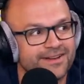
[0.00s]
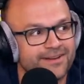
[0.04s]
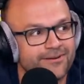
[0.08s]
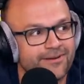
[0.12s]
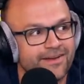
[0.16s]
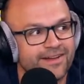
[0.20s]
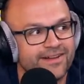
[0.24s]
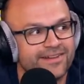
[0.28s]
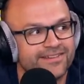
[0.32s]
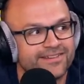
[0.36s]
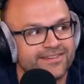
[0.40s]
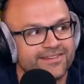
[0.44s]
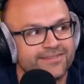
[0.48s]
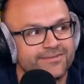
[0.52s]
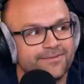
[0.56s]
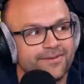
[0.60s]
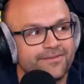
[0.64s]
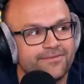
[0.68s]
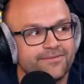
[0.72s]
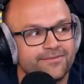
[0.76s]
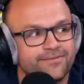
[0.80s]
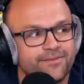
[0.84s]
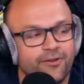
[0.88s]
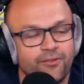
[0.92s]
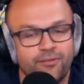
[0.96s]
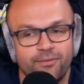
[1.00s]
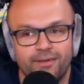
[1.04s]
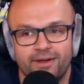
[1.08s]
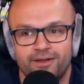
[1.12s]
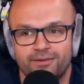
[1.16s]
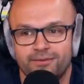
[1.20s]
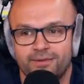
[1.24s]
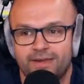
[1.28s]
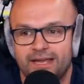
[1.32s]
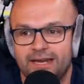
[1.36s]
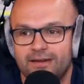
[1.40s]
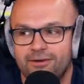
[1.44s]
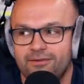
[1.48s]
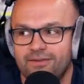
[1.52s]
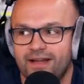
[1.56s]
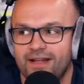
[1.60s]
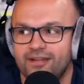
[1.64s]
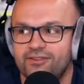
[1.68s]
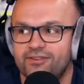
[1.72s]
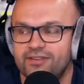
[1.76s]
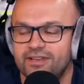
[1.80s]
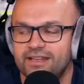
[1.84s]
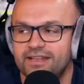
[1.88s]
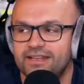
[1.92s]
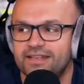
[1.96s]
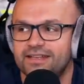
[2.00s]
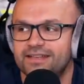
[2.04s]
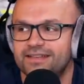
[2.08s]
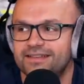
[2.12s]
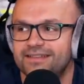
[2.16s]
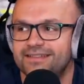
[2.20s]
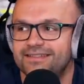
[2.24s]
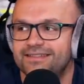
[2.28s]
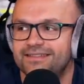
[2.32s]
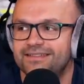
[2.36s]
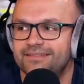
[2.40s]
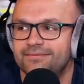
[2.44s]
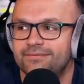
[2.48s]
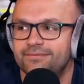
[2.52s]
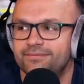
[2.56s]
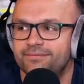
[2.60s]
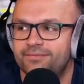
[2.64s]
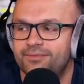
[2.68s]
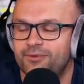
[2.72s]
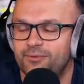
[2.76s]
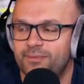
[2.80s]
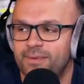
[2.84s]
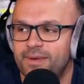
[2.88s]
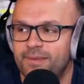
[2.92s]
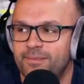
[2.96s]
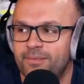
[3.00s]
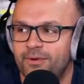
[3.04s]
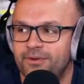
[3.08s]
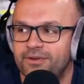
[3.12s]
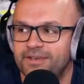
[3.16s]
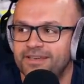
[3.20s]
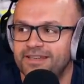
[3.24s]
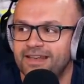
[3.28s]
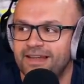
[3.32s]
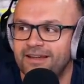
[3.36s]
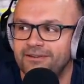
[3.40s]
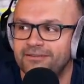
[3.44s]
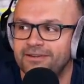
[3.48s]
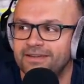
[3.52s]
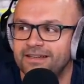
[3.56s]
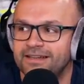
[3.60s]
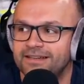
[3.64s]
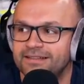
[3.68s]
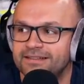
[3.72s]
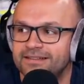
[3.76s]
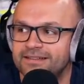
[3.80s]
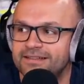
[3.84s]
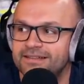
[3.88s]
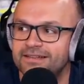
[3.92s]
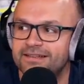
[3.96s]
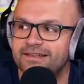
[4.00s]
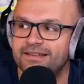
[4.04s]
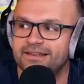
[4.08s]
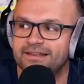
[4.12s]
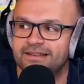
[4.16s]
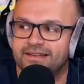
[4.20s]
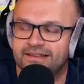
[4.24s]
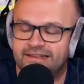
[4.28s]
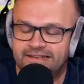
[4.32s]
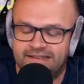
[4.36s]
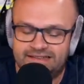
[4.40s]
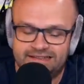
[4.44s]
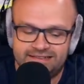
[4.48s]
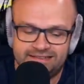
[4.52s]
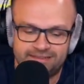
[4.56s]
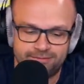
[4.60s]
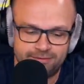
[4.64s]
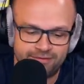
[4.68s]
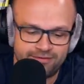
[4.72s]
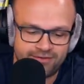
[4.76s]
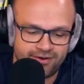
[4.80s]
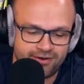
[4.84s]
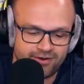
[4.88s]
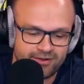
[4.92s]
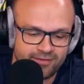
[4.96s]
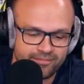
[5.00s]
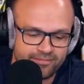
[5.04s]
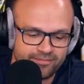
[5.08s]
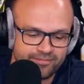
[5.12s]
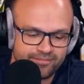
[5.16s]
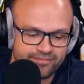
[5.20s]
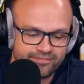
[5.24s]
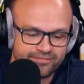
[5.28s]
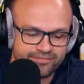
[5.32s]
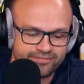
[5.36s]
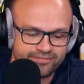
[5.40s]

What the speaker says: Christ, otherwise we're going to actually just be a body down here. So we've got him.